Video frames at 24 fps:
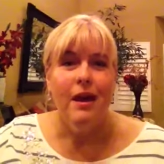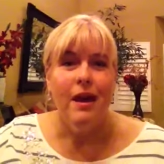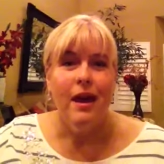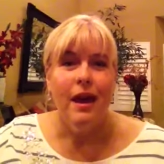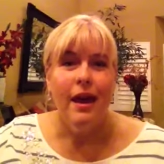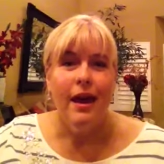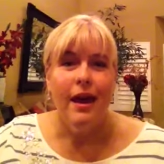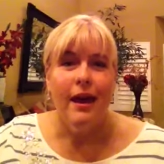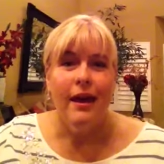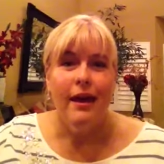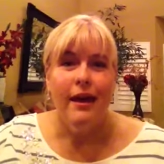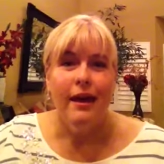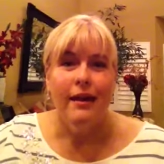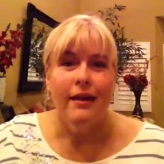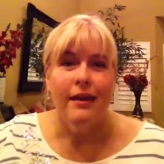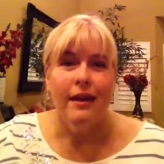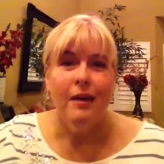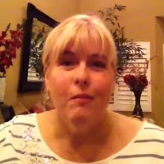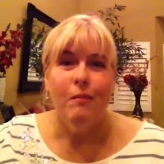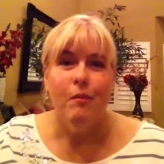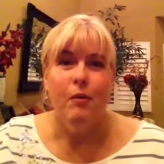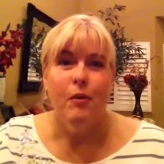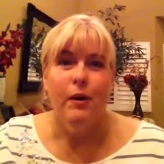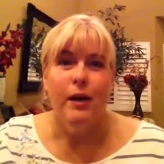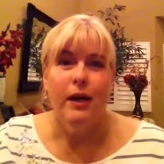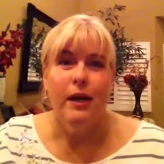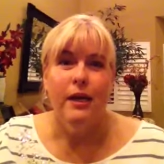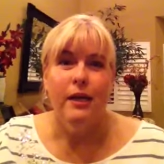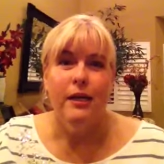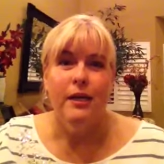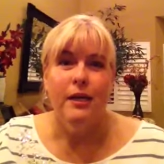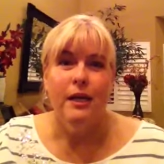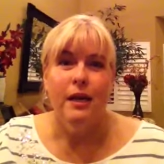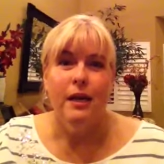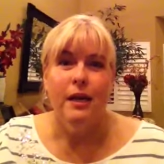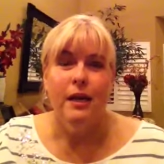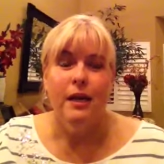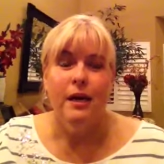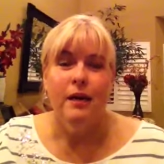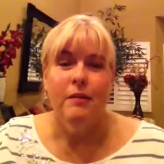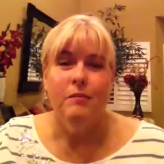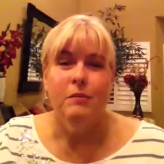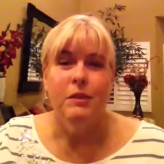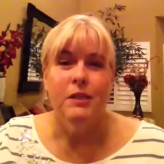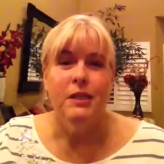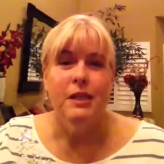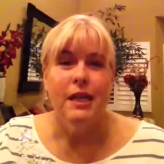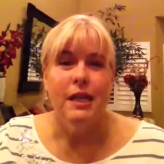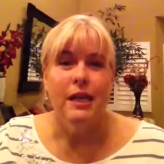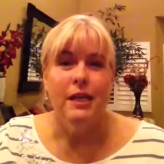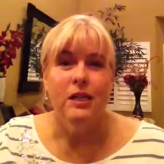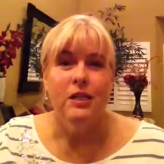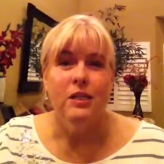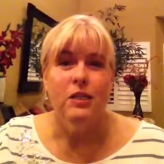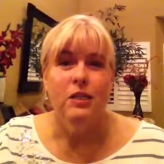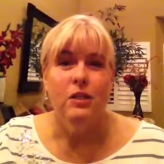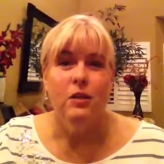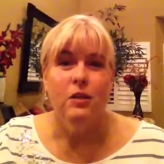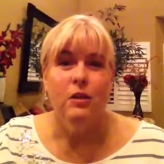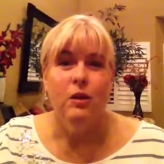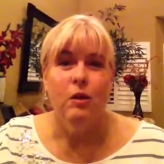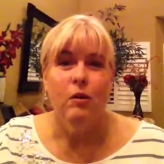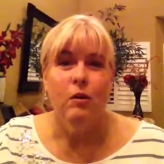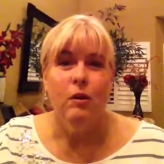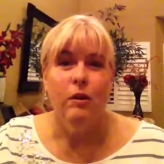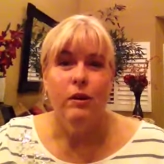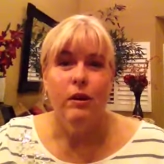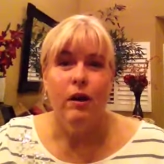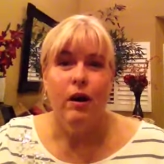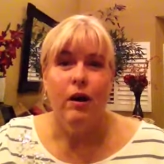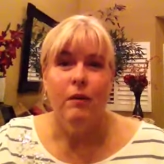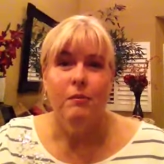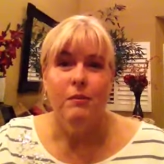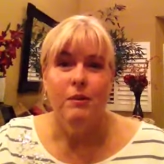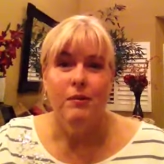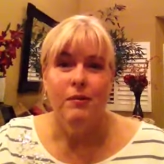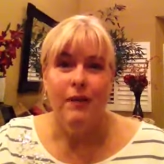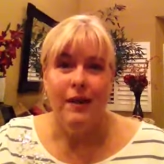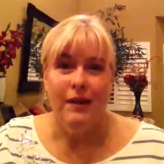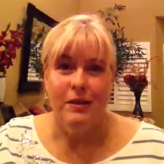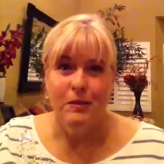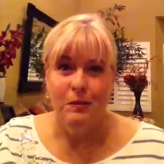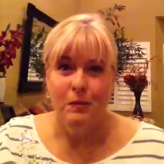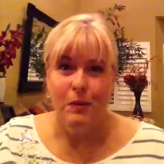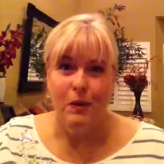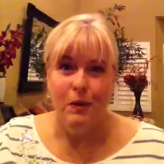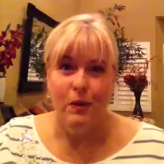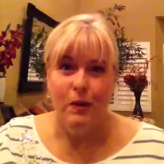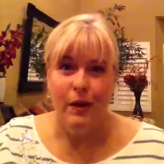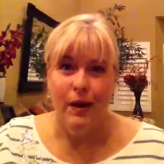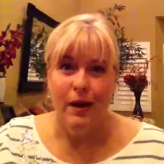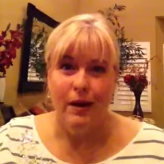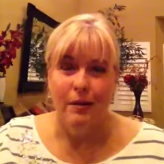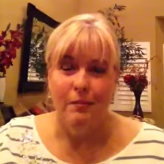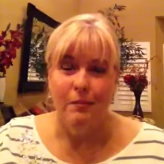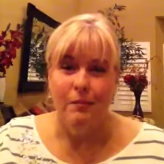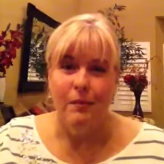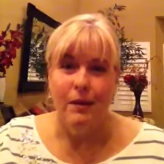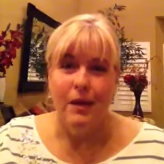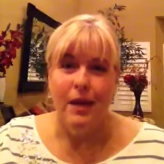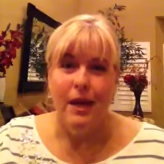And at that point, um, decided to go on the OptiFast program